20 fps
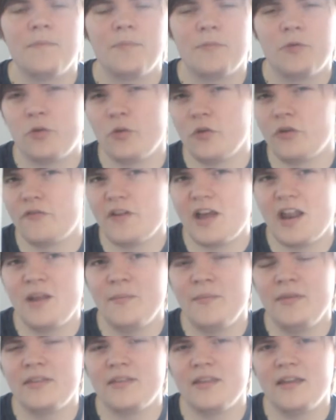sort of
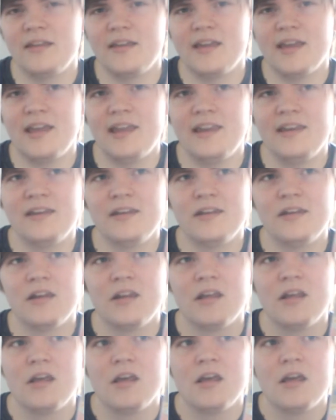elements, like in
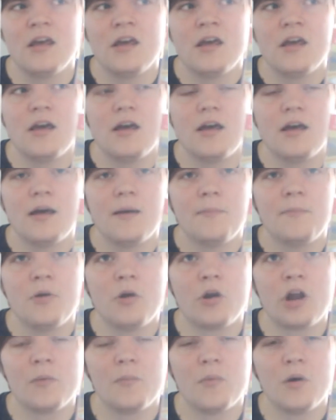
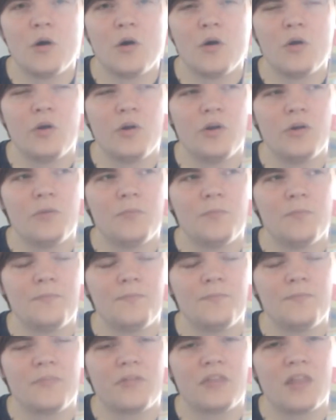Pokemon
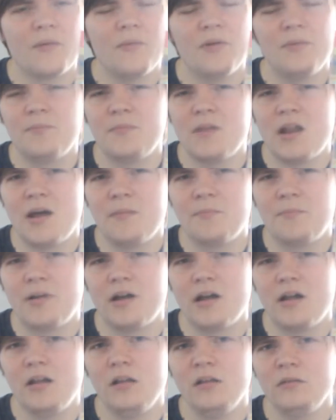Diamond and
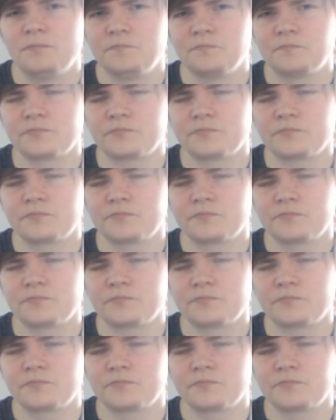Pearl.